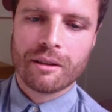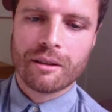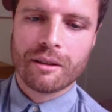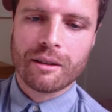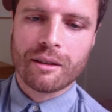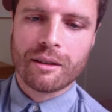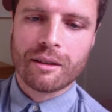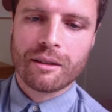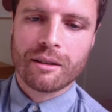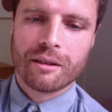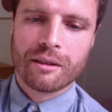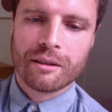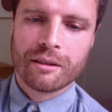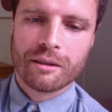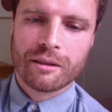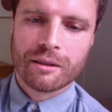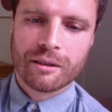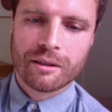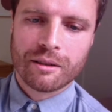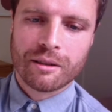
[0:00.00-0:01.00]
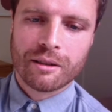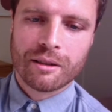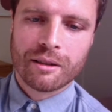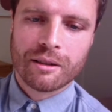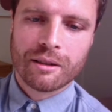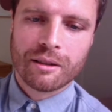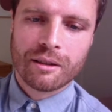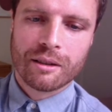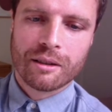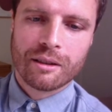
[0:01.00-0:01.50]
There.
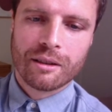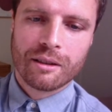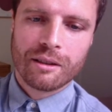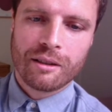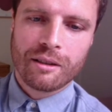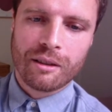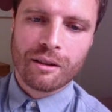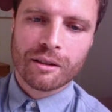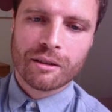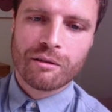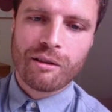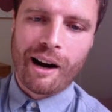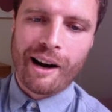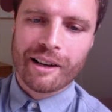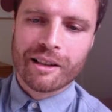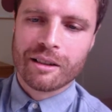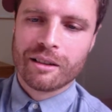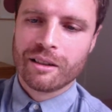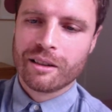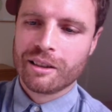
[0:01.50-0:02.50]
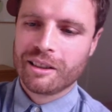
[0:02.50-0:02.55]
Look, crack.